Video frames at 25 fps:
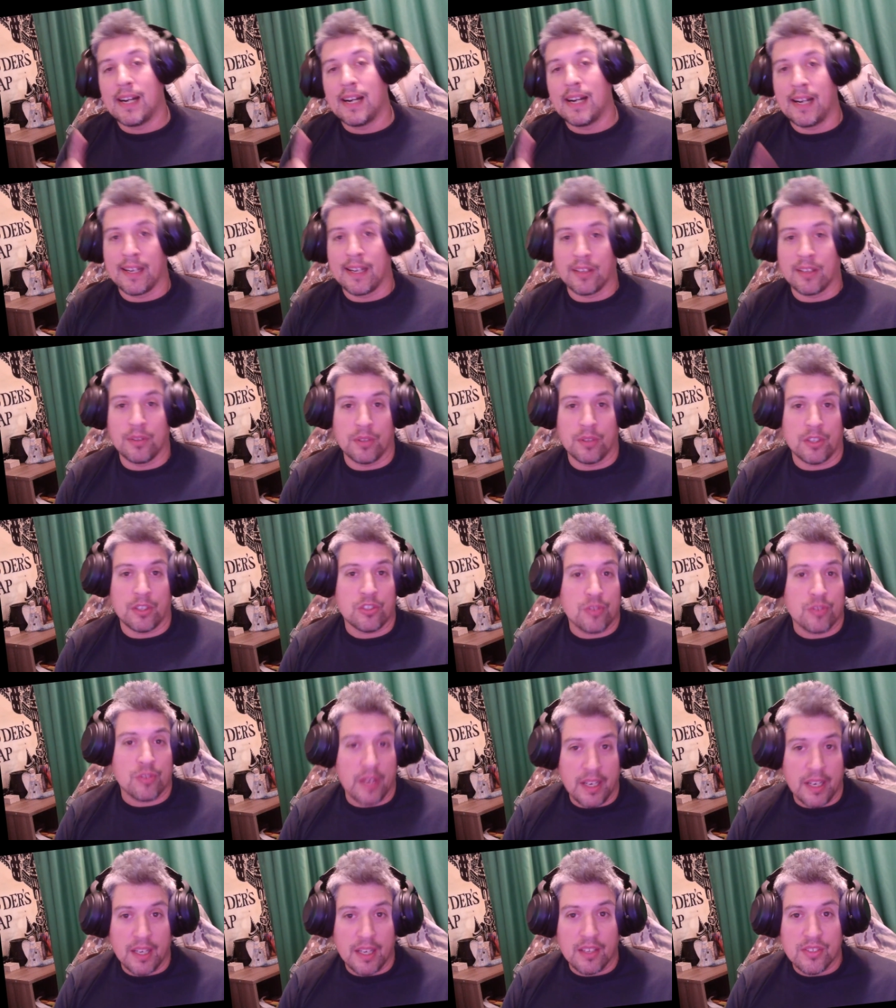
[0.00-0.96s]
I go to
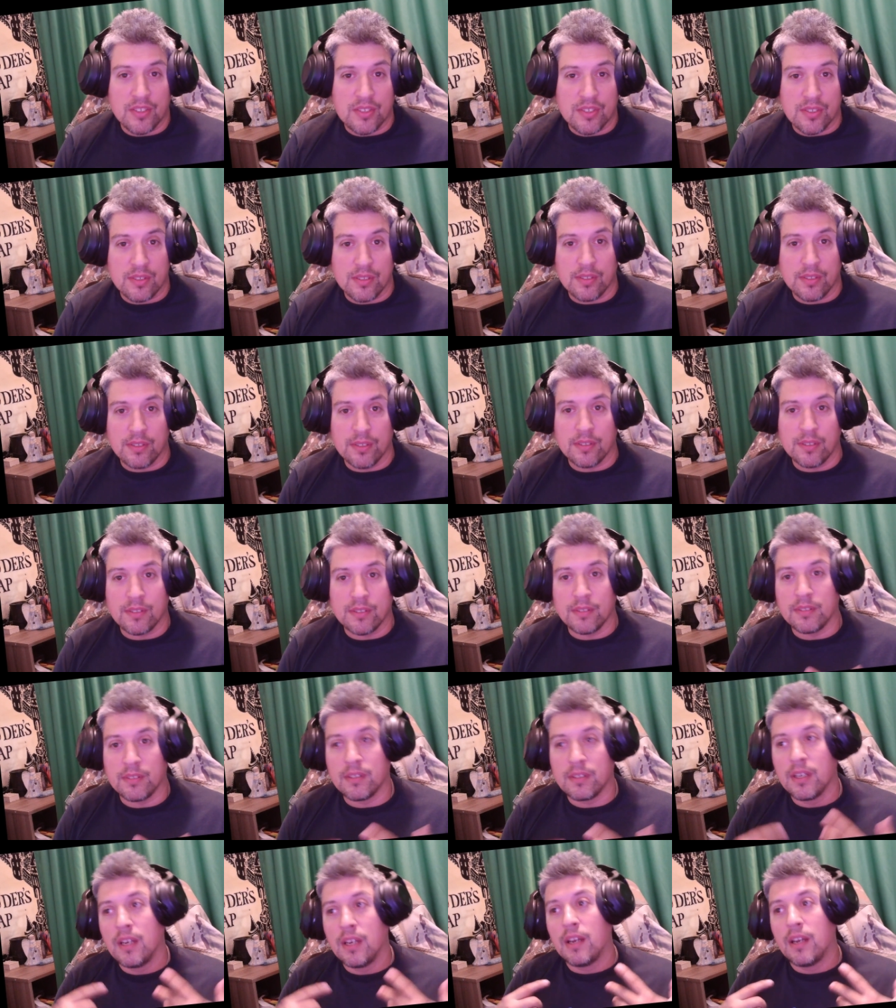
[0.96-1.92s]
training
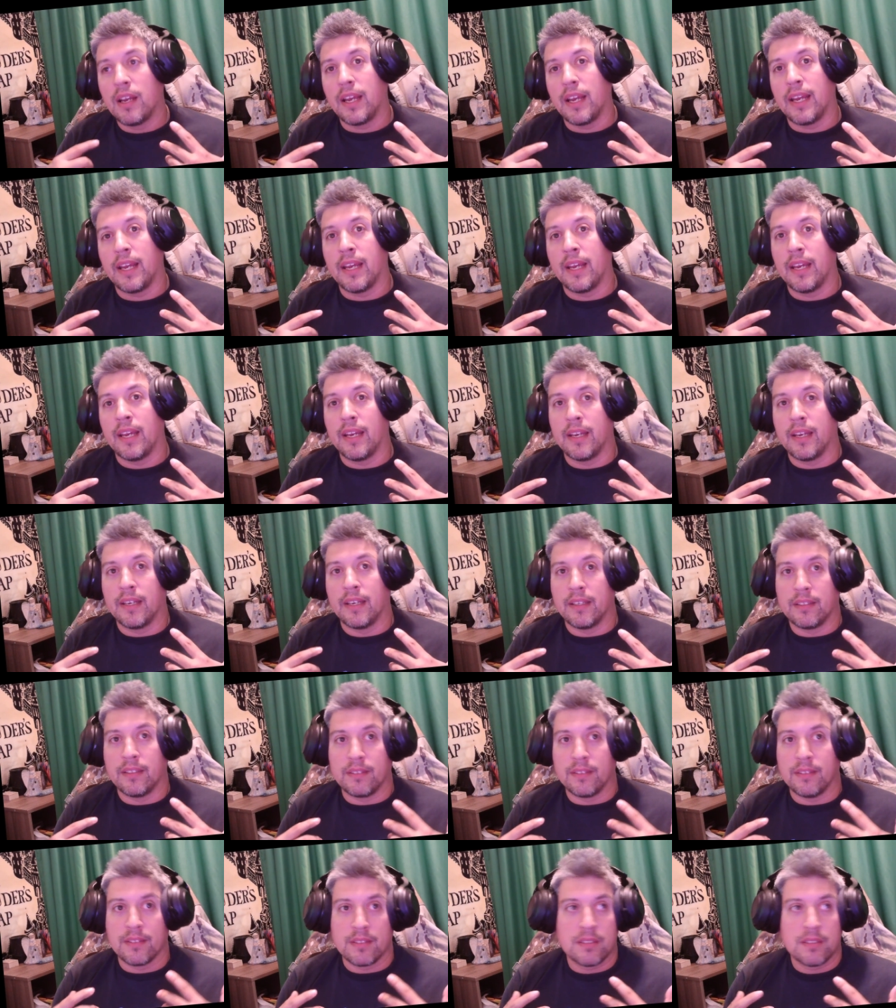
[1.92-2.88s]
soon,
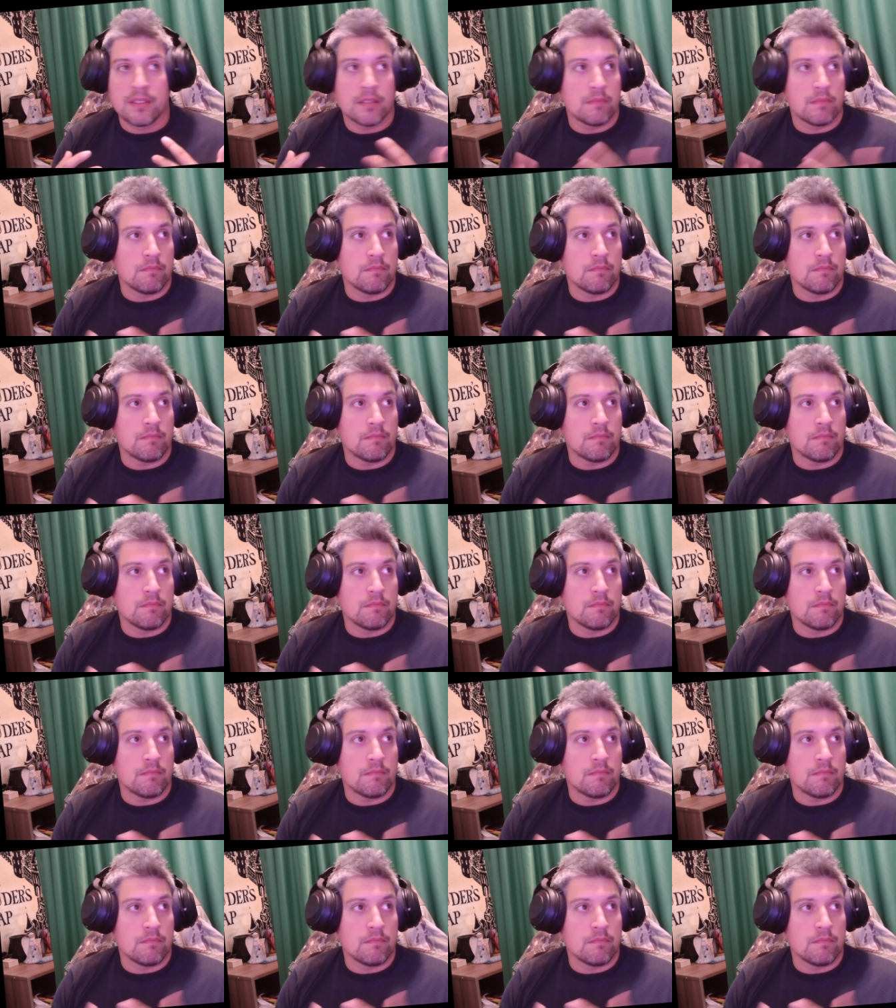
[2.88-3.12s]
and